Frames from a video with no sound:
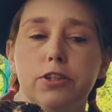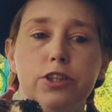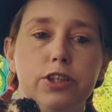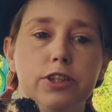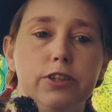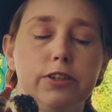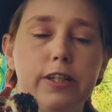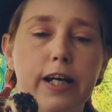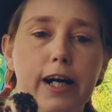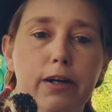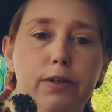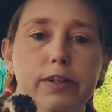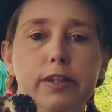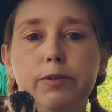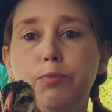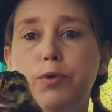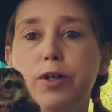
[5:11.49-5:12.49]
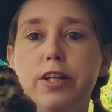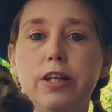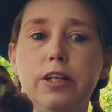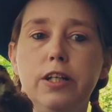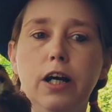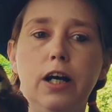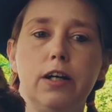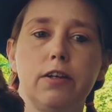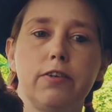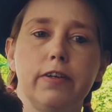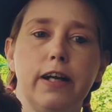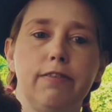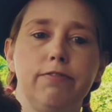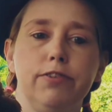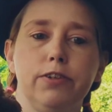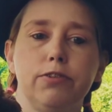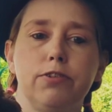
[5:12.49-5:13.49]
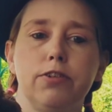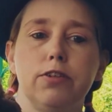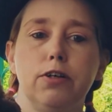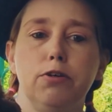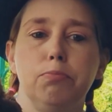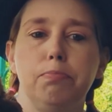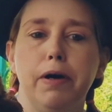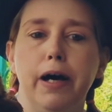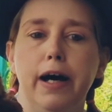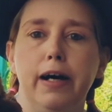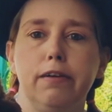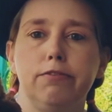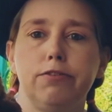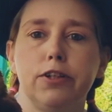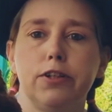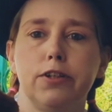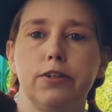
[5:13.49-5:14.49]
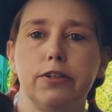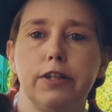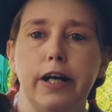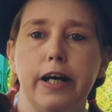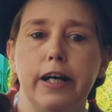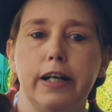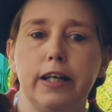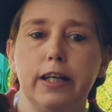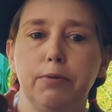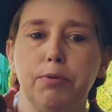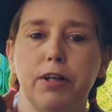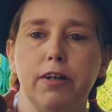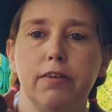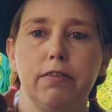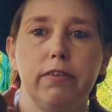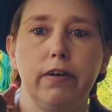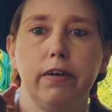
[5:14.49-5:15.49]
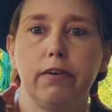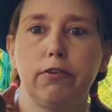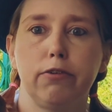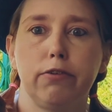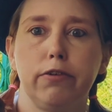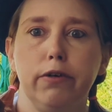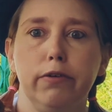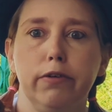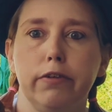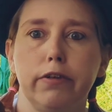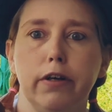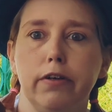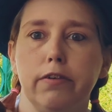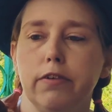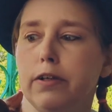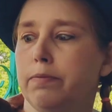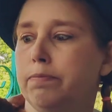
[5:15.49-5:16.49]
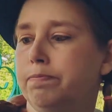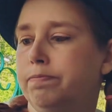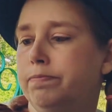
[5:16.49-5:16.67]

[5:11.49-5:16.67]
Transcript: She's now with the ducks, and I feel so bad for her and Eggy because ducks are so disgusting.